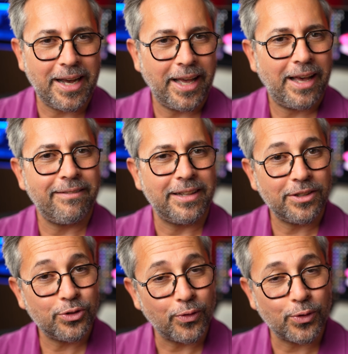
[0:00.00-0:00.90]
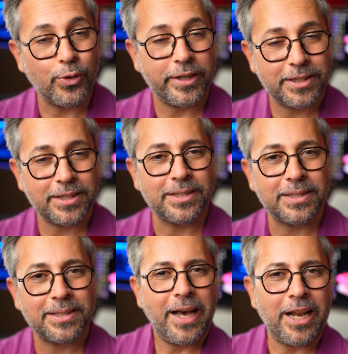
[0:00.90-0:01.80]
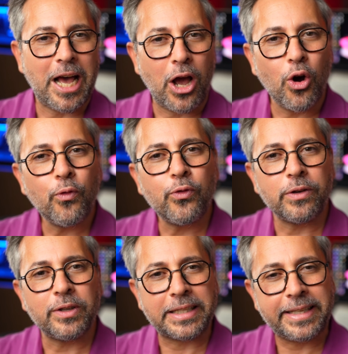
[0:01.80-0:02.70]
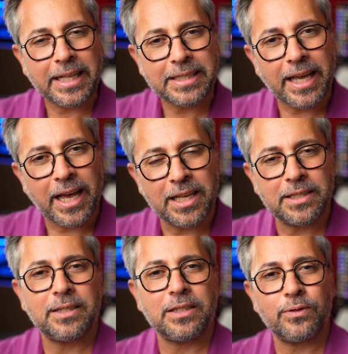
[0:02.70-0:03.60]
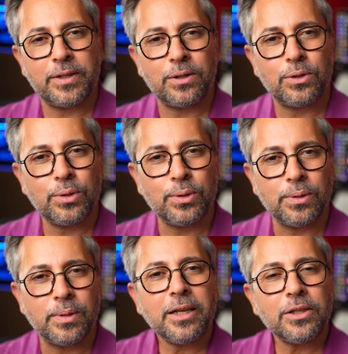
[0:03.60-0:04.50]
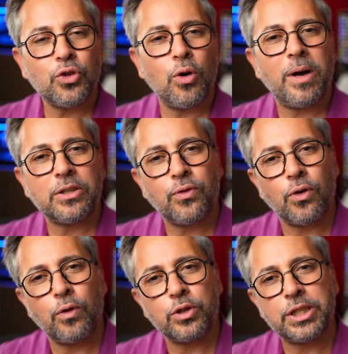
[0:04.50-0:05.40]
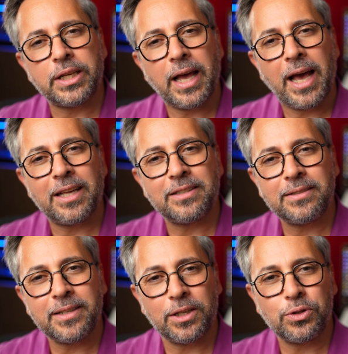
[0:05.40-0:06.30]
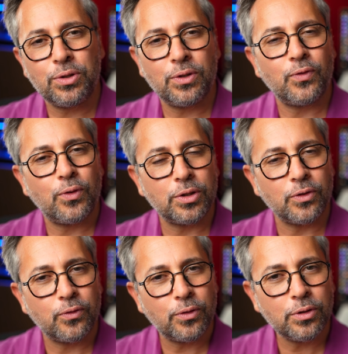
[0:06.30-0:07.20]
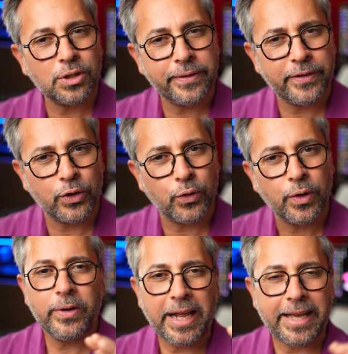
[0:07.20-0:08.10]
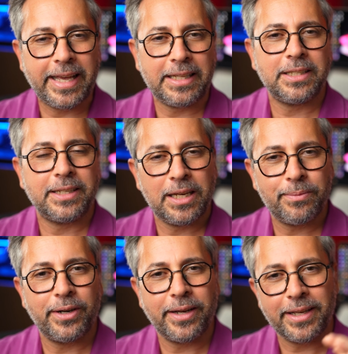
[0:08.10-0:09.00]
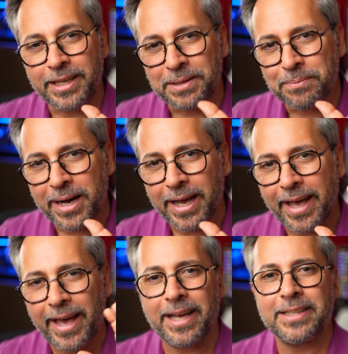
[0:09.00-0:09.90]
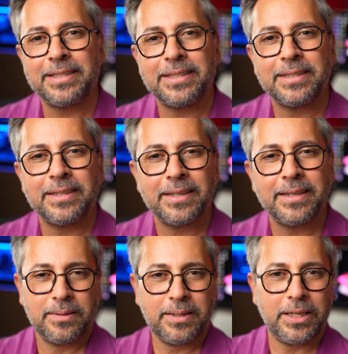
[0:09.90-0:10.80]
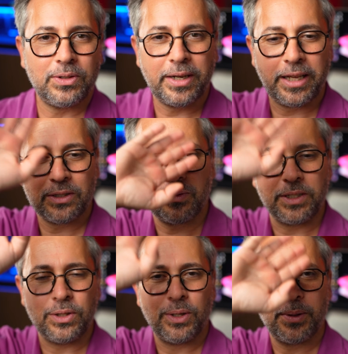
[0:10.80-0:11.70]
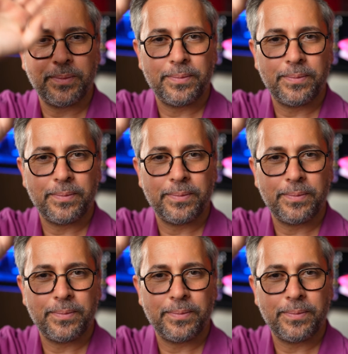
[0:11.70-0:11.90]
I have a lot of questions, and I hope we will get the answers very soon. Thank you so much for watching, and stay tuned for the full review when I get the camera in my hands. See you in the next video.